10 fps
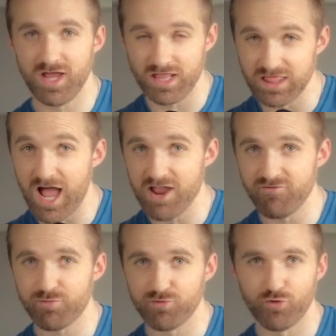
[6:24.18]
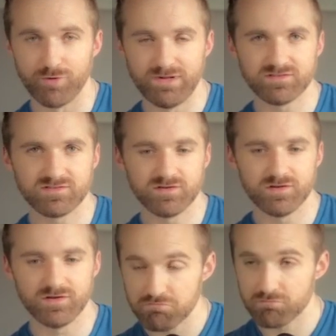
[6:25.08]
a live performance.
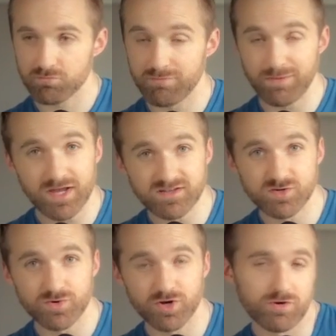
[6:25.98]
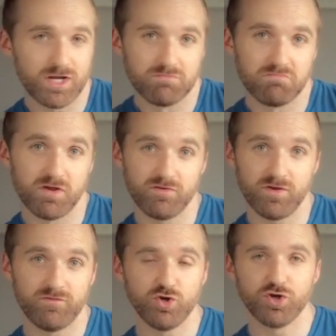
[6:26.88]
Maybe you guys don't agree.
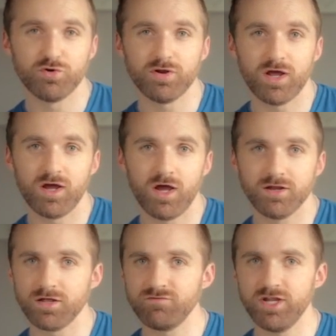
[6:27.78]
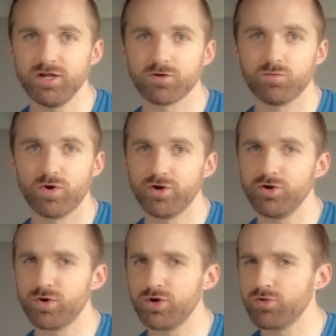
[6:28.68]
If you don't, I'd love to hear. What are
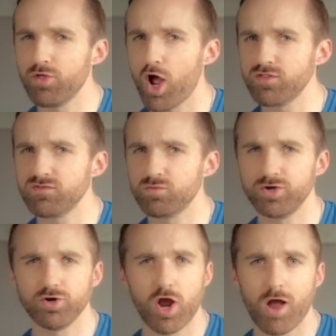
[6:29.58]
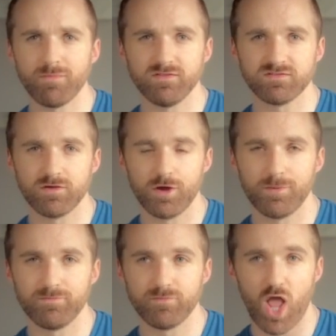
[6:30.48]
your thoughts? What are your comments?
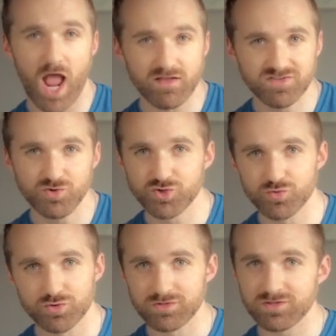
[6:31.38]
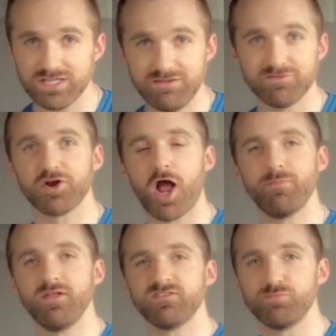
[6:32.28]
As usual, leave your
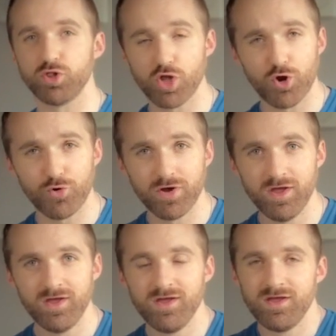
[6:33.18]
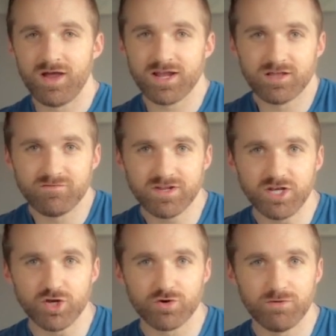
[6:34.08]
comments below. I'd love to
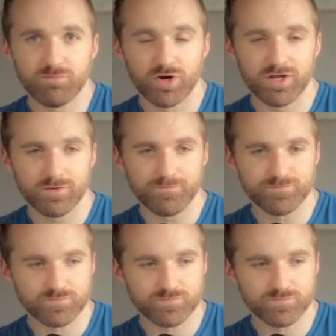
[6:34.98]
get your input.